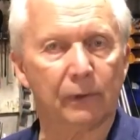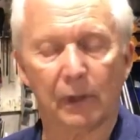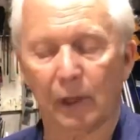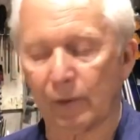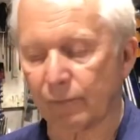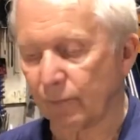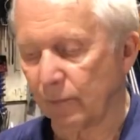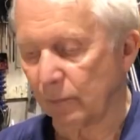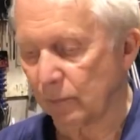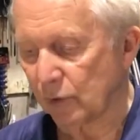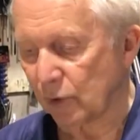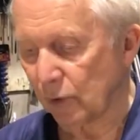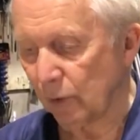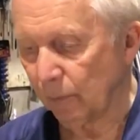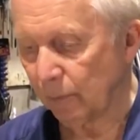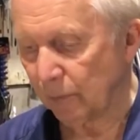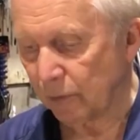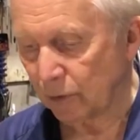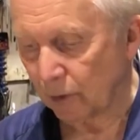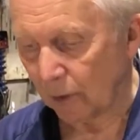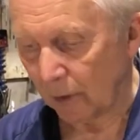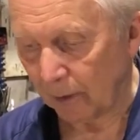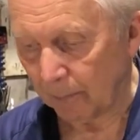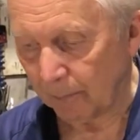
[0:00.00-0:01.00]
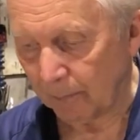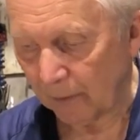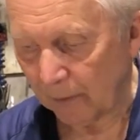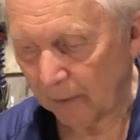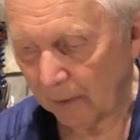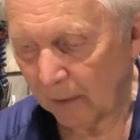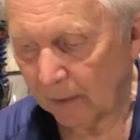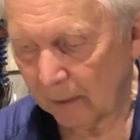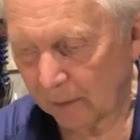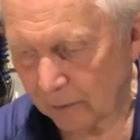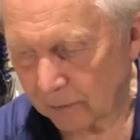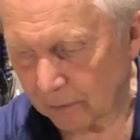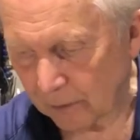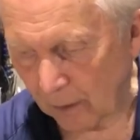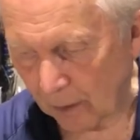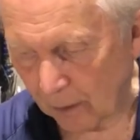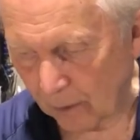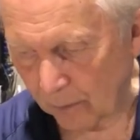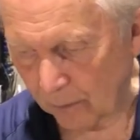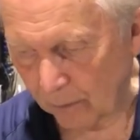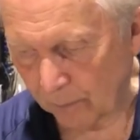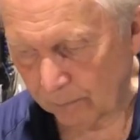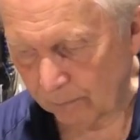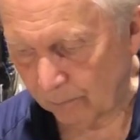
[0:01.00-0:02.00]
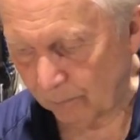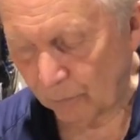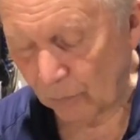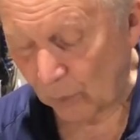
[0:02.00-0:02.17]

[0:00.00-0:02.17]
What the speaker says: for that from Super Cheap. So